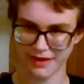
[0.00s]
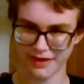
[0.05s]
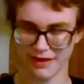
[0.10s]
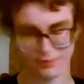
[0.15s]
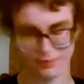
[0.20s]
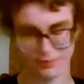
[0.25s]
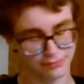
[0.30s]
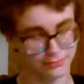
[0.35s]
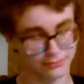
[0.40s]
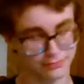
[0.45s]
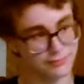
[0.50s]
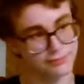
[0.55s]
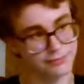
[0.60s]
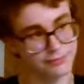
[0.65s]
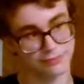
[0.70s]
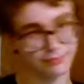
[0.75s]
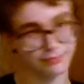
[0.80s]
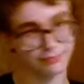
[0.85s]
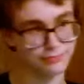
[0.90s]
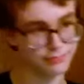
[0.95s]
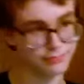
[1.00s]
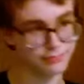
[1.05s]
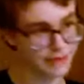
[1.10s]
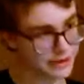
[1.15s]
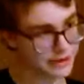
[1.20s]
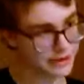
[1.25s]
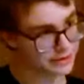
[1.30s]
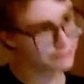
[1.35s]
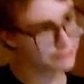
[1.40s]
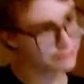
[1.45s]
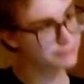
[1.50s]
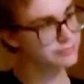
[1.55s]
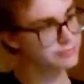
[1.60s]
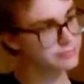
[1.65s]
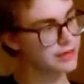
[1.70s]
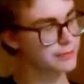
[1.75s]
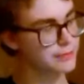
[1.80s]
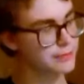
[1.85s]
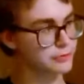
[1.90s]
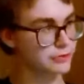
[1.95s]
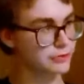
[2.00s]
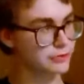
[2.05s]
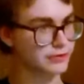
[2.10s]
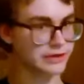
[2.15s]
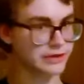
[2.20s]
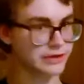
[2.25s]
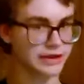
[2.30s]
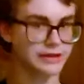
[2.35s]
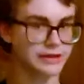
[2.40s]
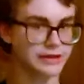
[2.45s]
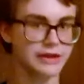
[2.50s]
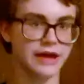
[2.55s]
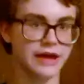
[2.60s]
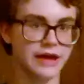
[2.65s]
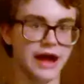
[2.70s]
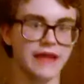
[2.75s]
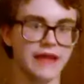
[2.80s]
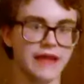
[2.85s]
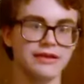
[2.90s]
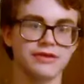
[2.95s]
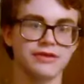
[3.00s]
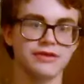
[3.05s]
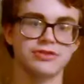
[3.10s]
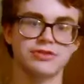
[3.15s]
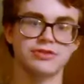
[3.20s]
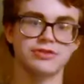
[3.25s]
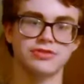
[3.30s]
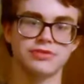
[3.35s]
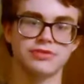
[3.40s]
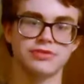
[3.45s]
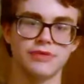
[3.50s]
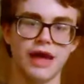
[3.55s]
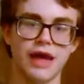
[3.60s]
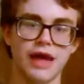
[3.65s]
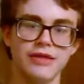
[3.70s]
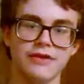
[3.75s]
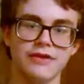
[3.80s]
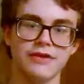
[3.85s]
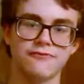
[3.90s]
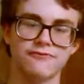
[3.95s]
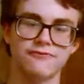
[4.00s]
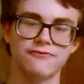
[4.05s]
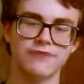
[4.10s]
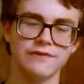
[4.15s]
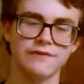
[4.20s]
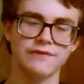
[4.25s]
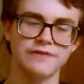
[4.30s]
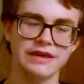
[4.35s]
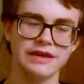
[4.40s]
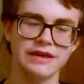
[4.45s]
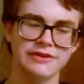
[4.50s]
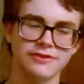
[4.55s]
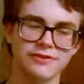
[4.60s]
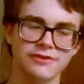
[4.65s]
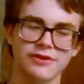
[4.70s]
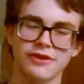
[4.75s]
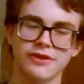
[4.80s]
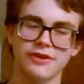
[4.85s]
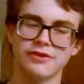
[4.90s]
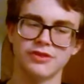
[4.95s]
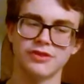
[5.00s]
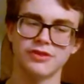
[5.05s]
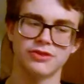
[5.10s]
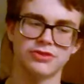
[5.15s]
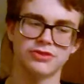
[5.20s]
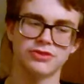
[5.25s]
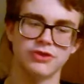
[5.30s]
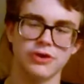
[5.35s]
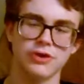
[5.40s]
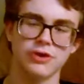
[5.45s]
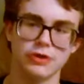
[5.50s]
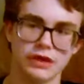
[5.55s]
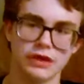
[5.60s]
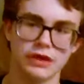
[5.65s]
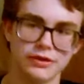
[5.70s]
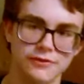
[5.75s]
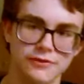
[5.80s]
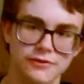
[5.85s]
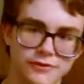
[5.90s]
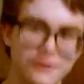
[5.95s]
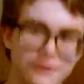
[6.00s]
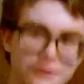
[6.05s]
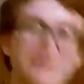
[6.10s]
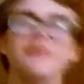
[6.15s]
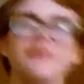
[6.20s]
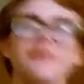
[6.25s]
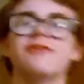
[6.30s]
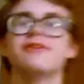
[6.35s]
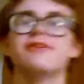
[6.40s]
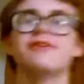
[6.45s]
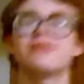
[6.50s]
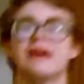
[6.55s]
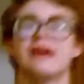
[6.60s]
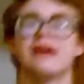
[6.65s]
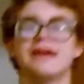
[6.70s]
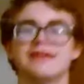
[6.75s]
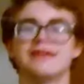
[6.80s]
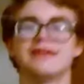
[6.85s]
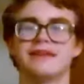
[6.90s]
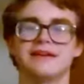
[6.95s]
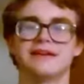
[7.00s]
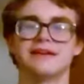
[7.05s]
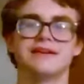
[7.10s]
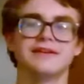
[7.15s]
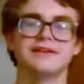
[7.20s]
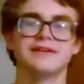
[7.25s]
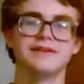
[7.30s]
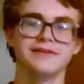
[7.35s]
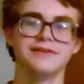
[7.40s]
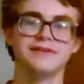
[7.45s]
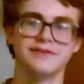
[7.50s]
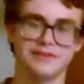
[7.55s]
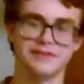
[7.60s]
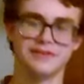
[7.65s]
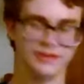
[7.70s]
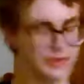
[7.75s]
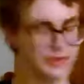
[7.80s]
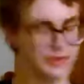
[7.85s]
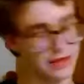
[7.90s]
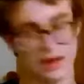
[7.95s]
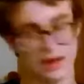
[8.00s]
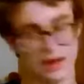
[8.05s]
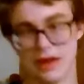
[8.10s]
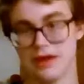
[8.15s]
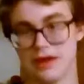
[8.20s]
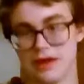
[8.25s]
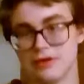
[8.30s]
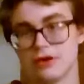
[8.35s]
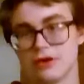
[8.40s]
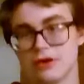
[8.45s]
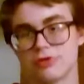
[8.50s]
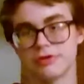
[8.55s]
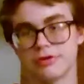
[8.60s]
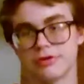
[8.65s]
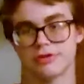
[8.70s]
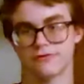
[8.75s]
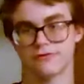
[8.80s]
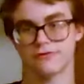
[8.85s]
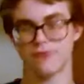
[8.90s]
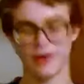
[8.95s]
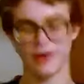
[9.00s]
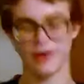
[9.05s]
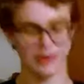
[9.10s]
on my temperatures that I like 50s to 30s. That in degrees of